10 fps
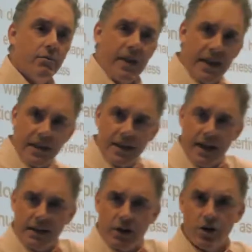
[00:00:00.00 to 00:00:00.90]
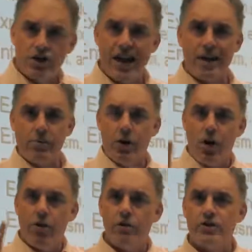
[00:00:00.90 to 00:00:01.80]
They indicate a large animal.
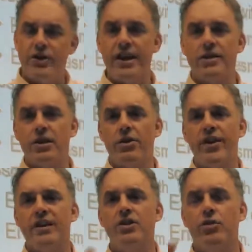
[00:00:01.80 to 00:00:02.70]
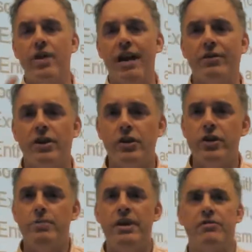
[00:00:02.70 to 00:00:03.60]
All those things are things you don't have to
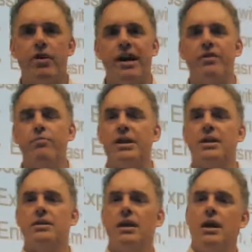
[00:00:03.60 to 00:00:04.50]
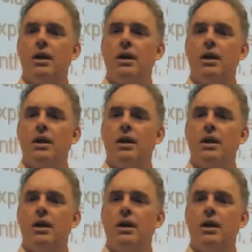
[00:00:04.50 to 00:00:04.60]
learn to be afraid of, because